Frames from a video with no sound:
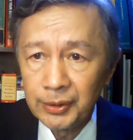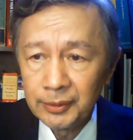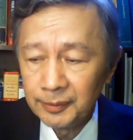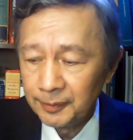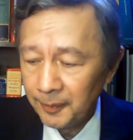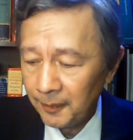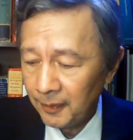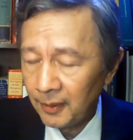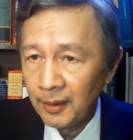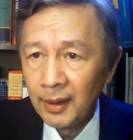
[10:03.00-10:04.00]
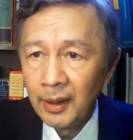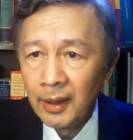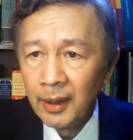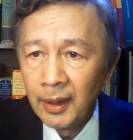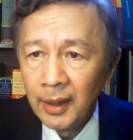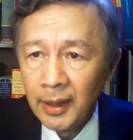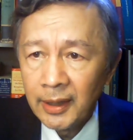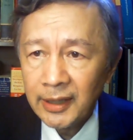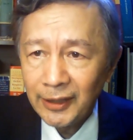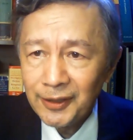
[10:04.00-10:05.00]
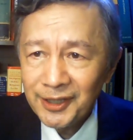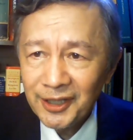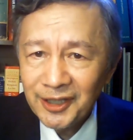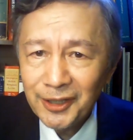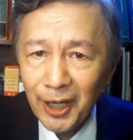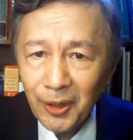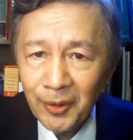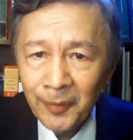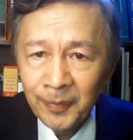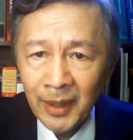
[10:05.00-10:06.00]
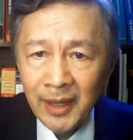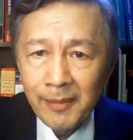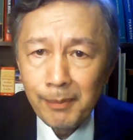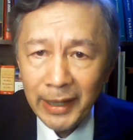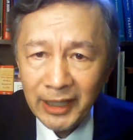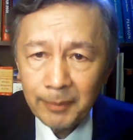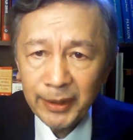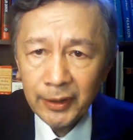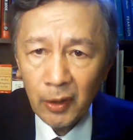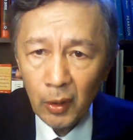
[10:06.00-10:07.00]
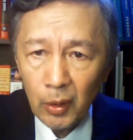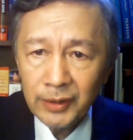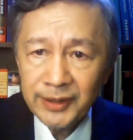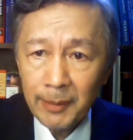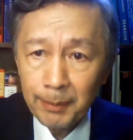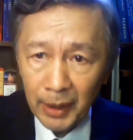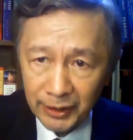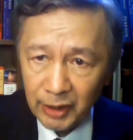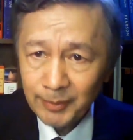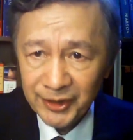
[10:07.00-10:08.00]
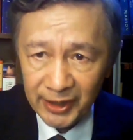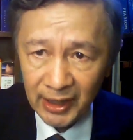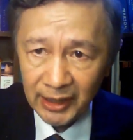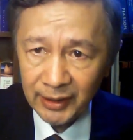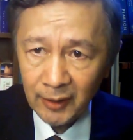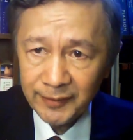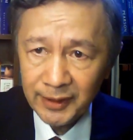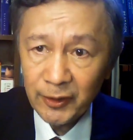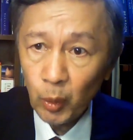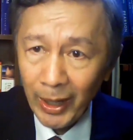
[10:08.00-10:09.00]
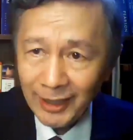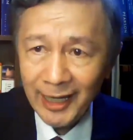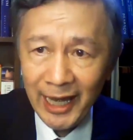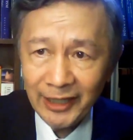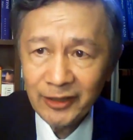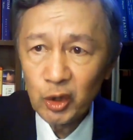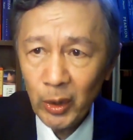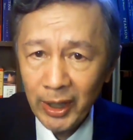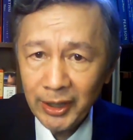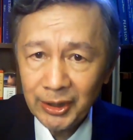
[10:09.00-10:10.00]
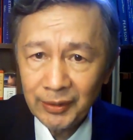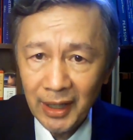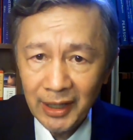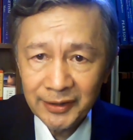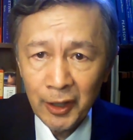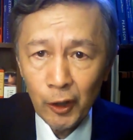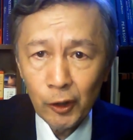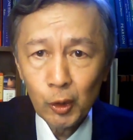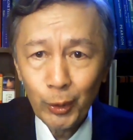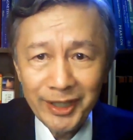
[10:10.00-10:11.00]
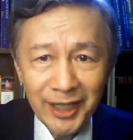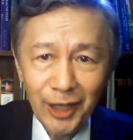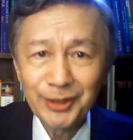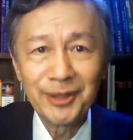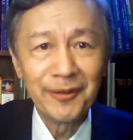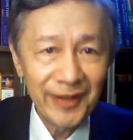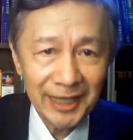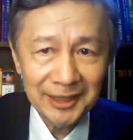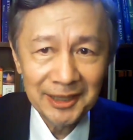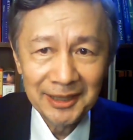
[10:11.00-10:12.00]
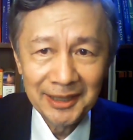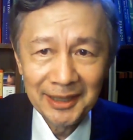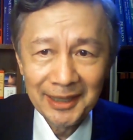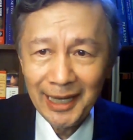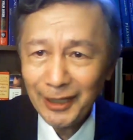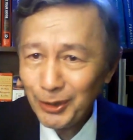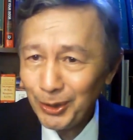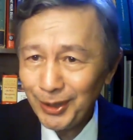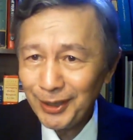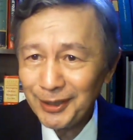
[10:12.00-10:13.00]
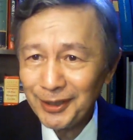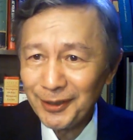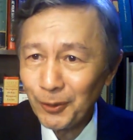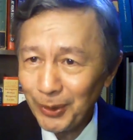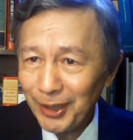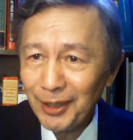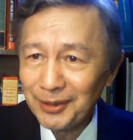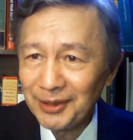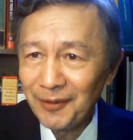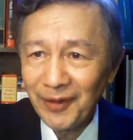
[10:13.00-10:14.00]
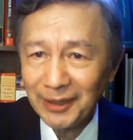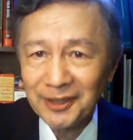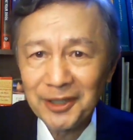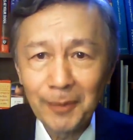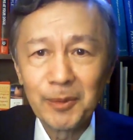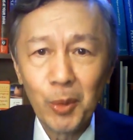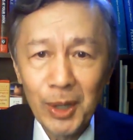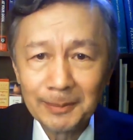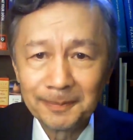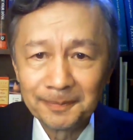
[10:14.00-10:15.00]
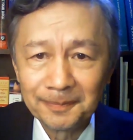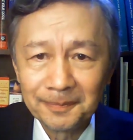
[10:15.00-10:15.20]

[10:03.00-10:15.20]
you. Can you see it now? Manabe calls the bottom side of this right angle triangle as greenhouse effect. Actually, it is a greenhouse effect type 1.